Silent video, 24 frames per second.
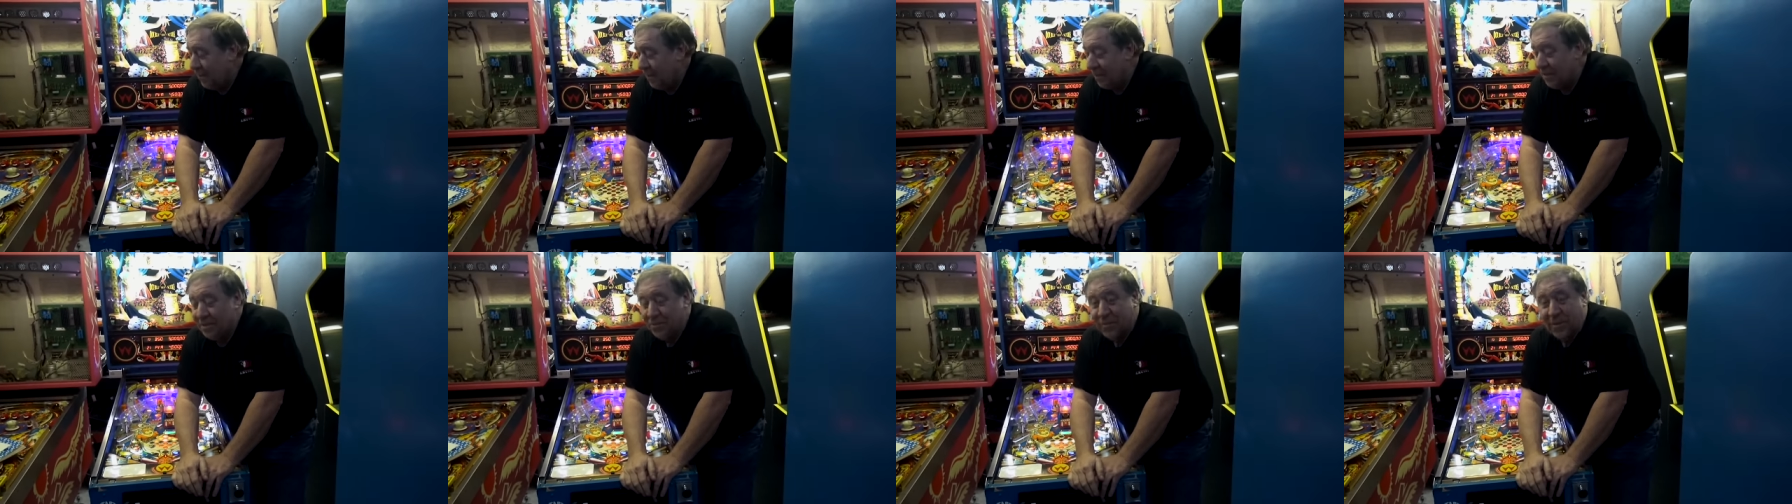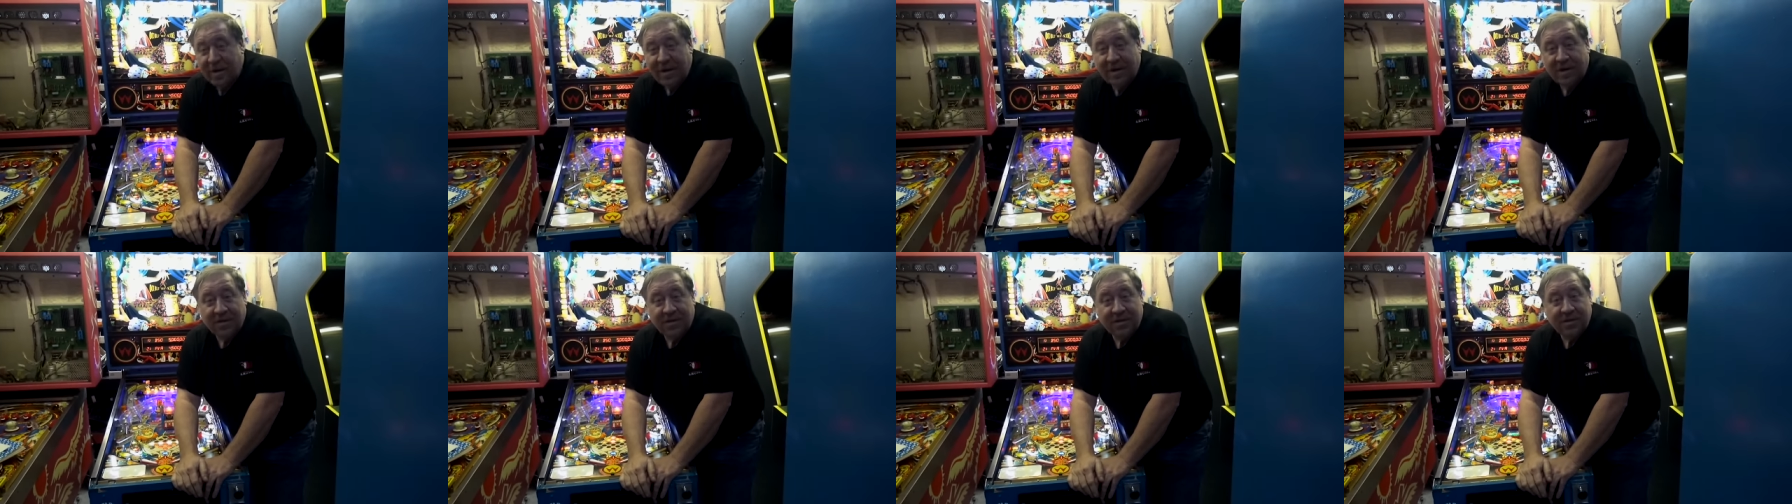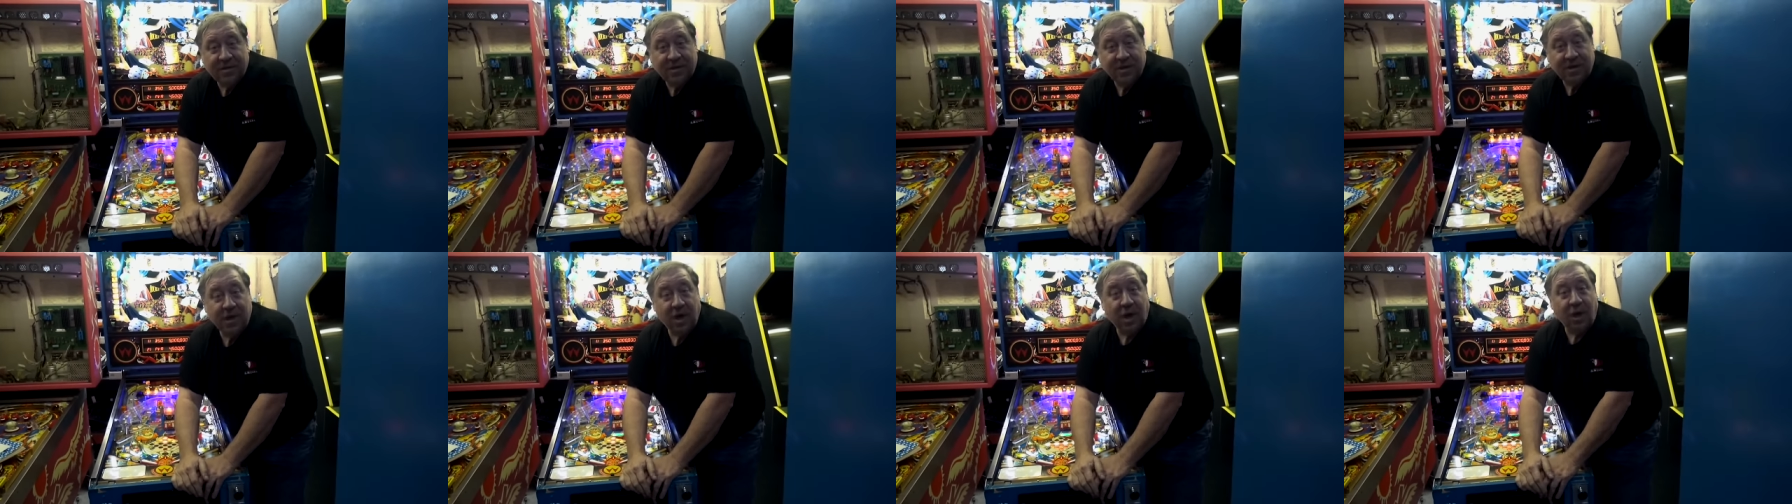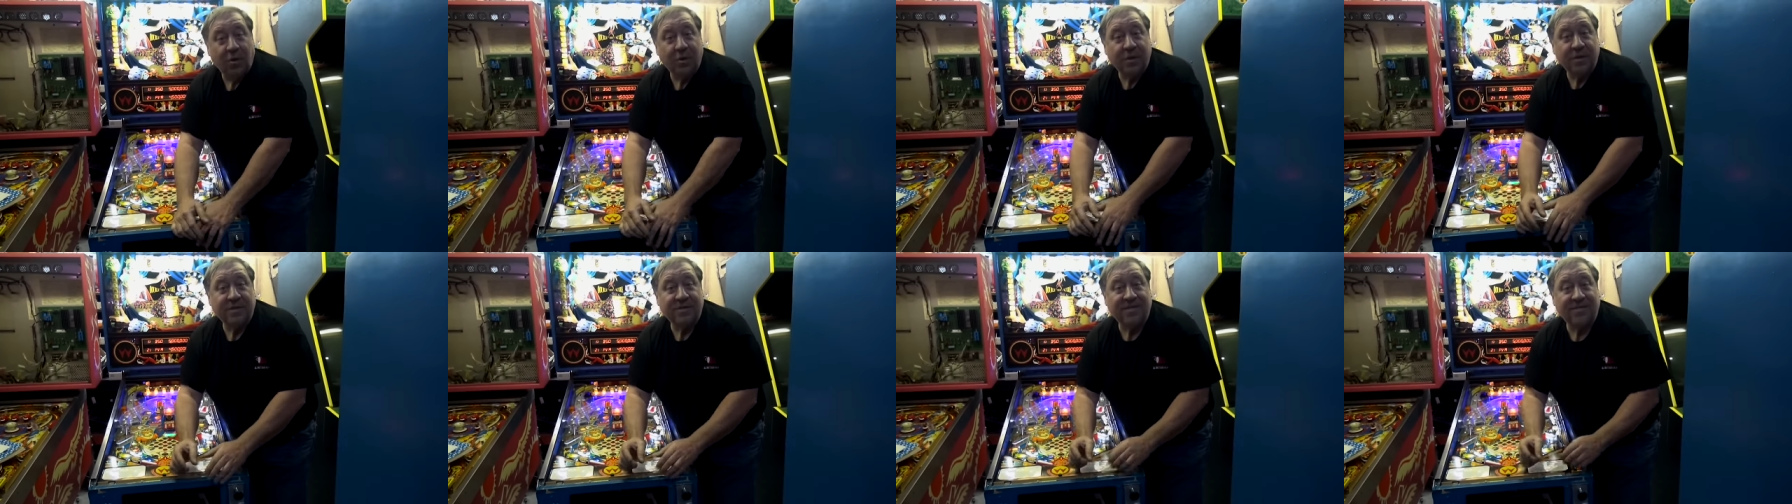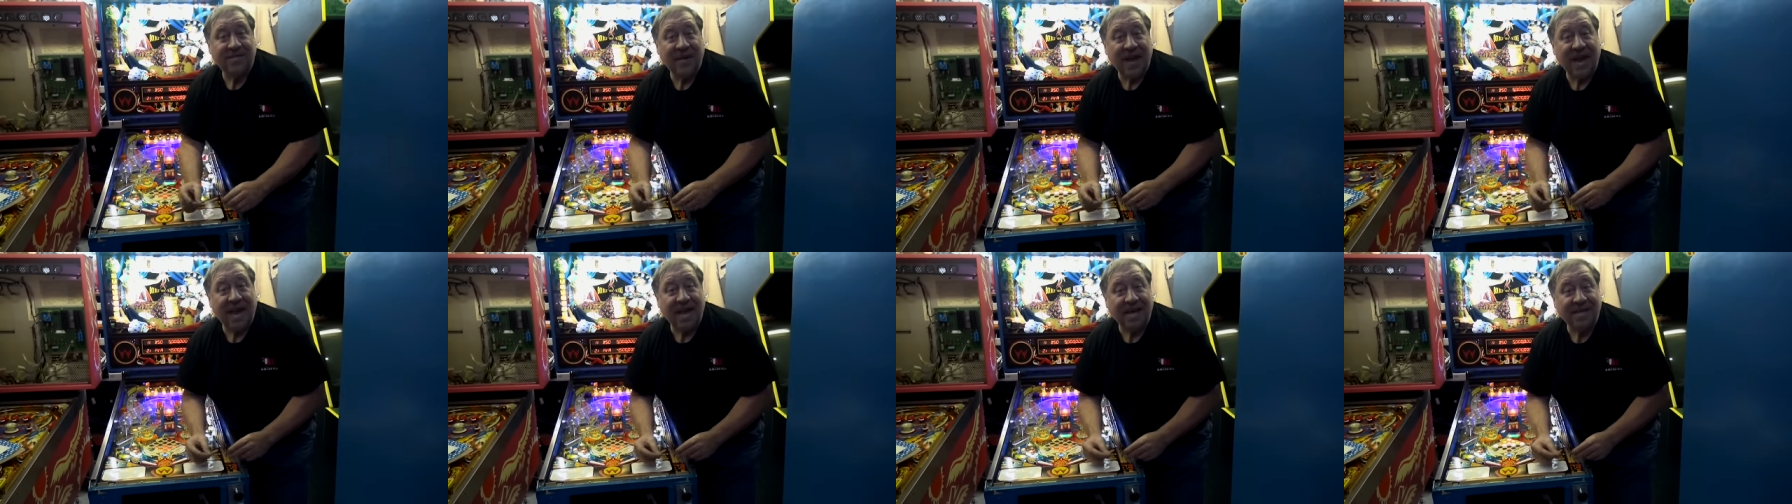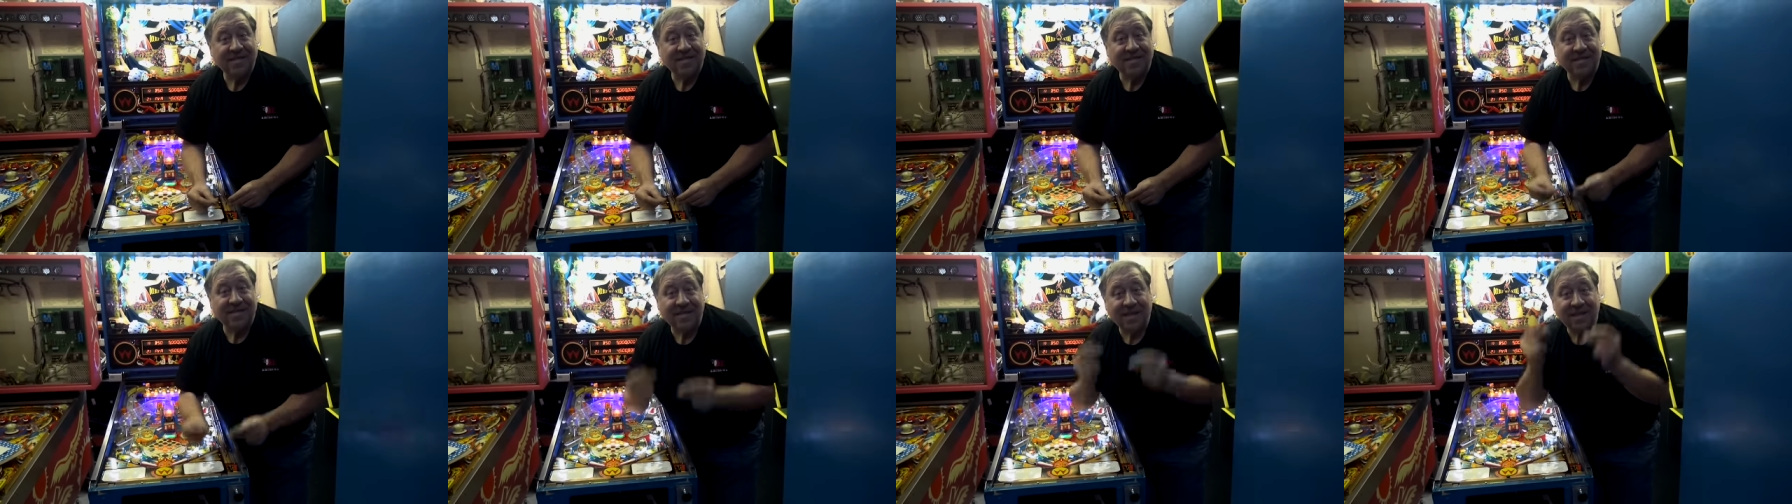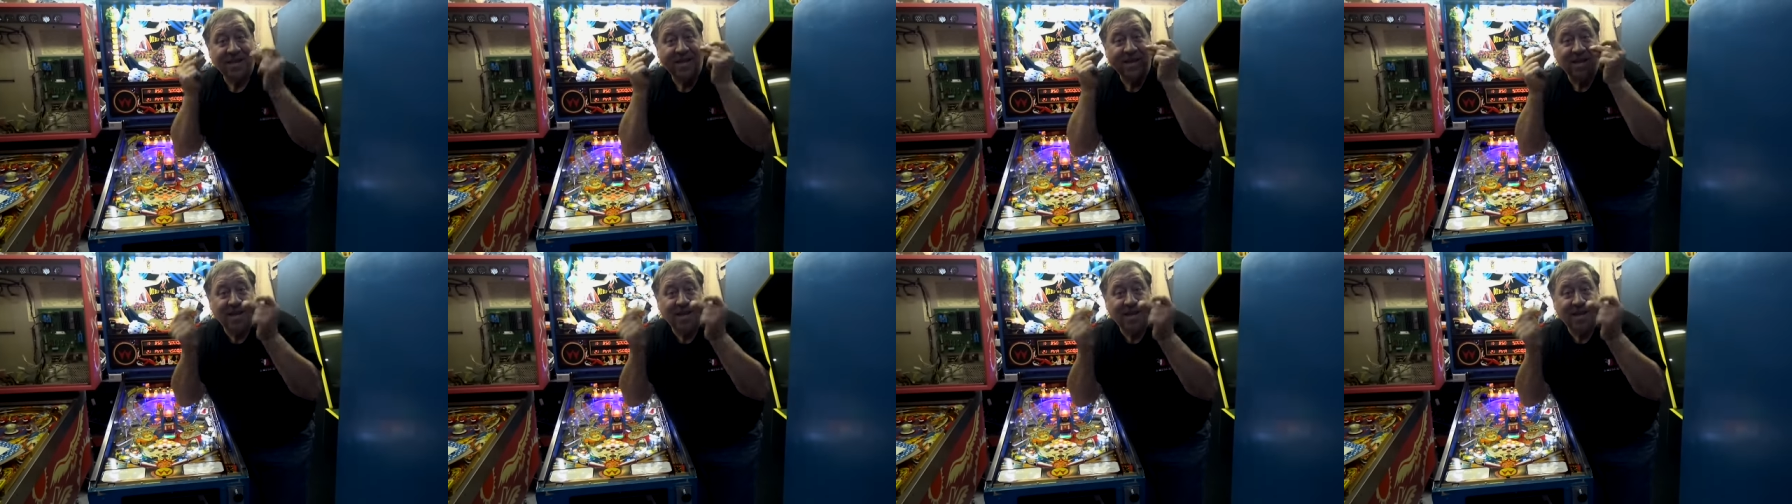best way to, to go is fast.